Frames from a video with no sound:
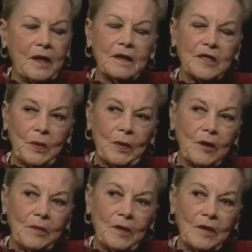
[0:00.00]
English
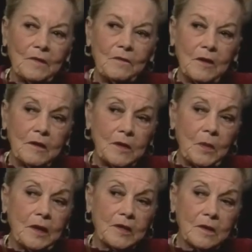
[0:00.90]
department is very
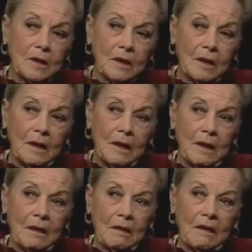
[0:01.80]
special.
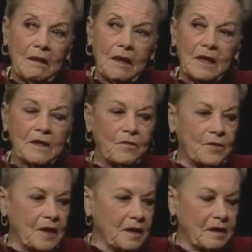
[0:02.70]
Mm -hmm. And it has a
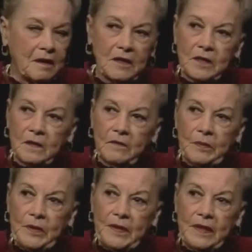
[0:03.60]
fine national
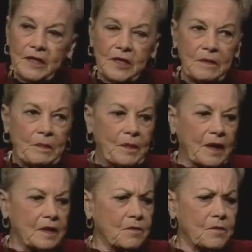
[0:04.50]
reputation,
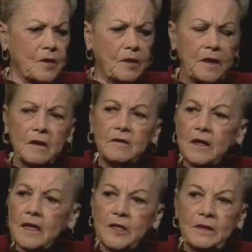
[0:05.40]
has very good
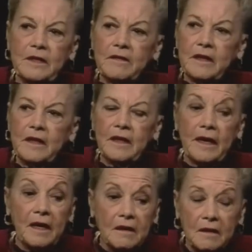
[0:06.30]
graduate training
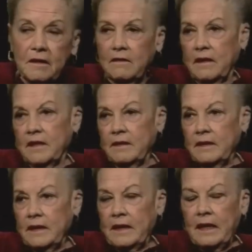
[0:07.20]
and undergraduate,